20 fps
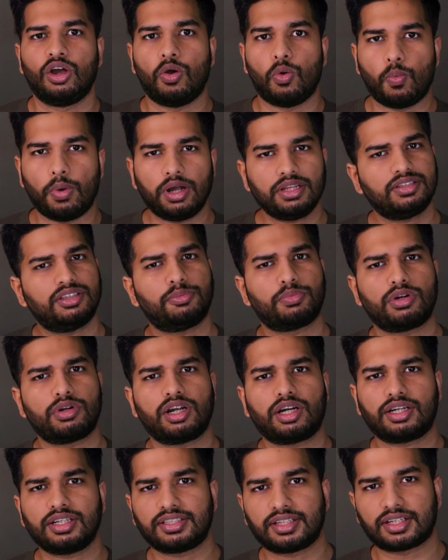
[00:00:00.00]
Once the
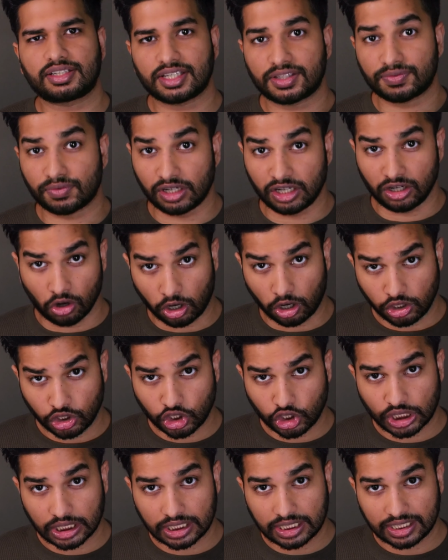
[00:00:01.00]
product is successfully
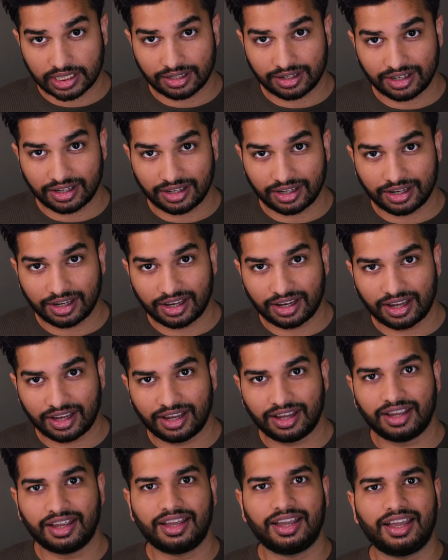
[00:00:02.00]
launched,
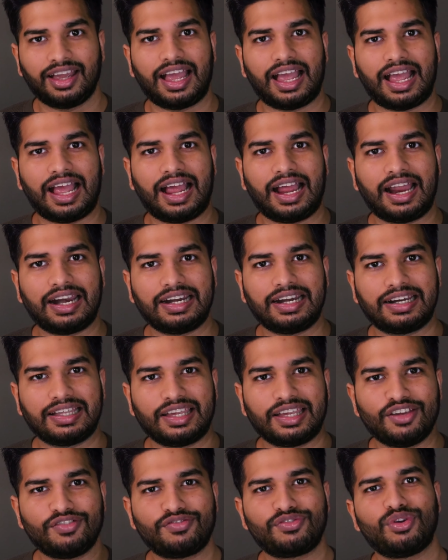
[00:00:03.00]
and
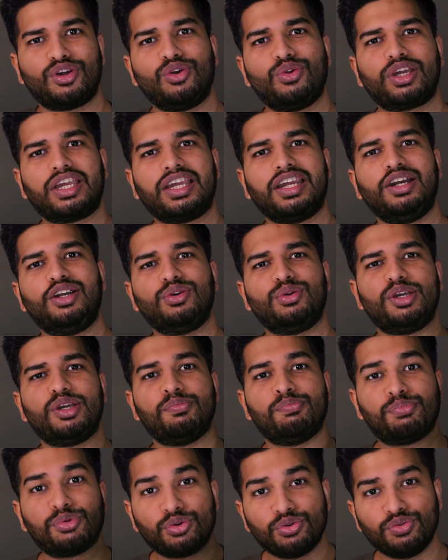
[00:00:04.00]
if you're looking into
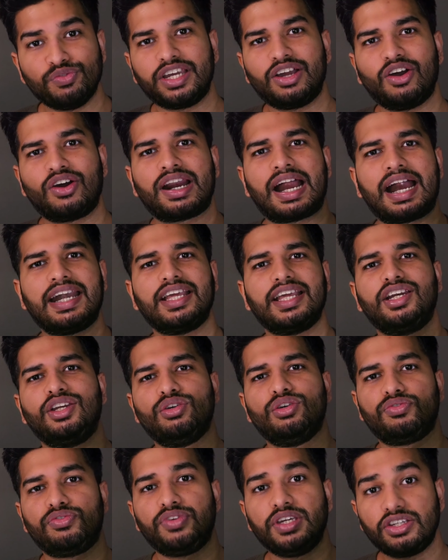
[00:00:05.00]
improving or adding new
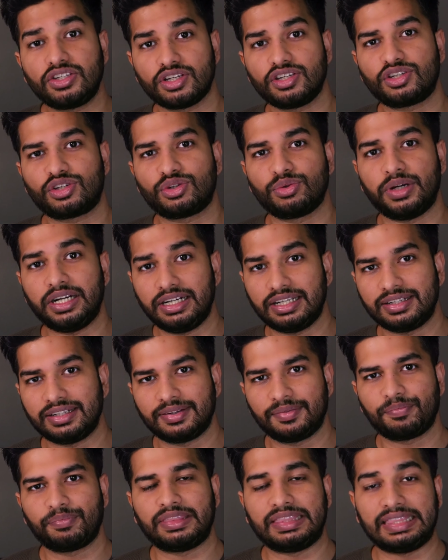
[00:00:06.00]
features to it,
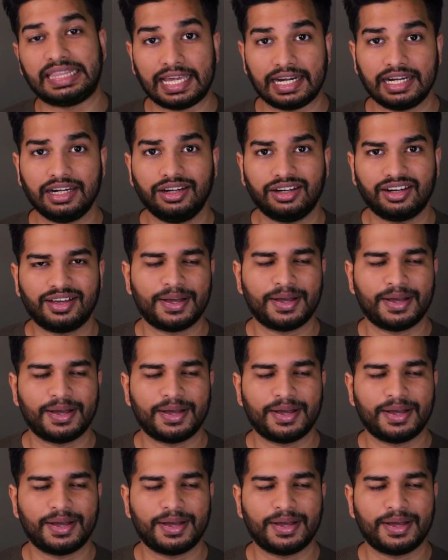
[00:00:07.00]
then